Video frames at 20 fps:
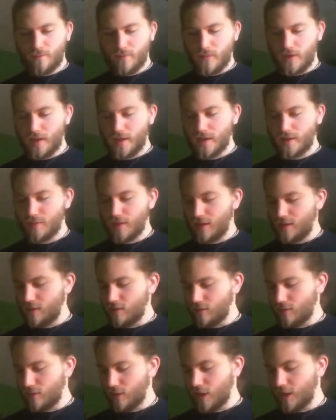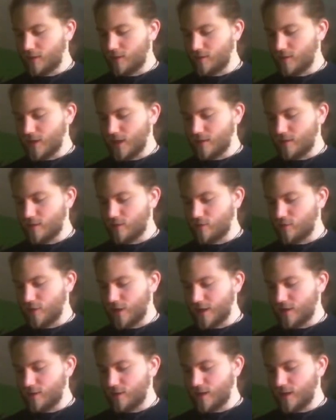Yeah, I mean, yes, you can
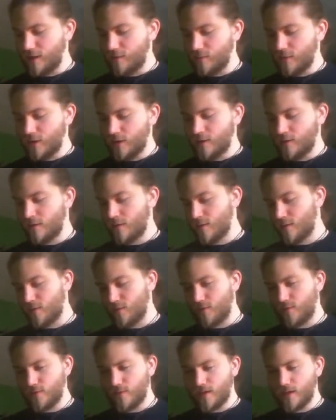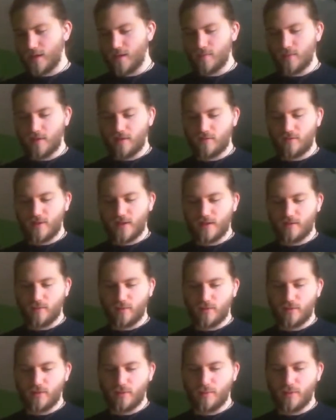strike your enemy's face
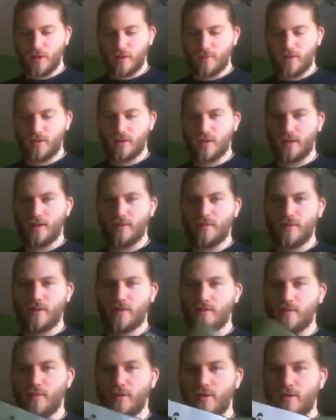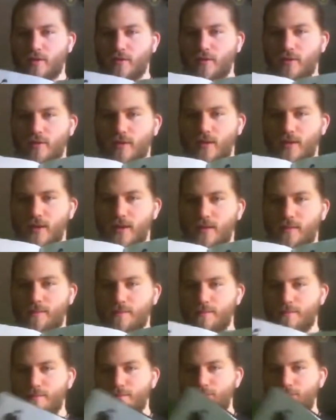with the pommel. There's the murder stroke again.